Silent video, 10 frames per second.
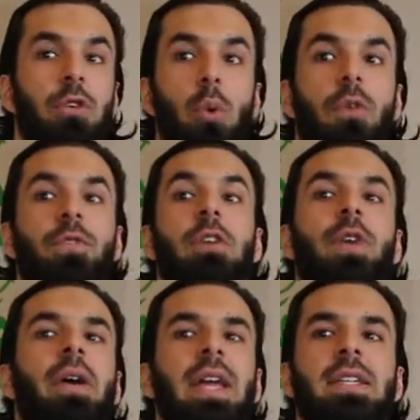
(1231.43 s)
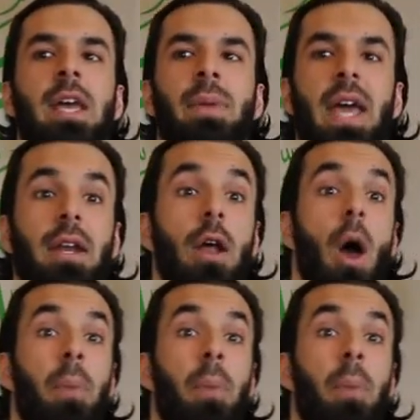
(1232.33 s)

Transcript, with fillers: you will feel very intimidated.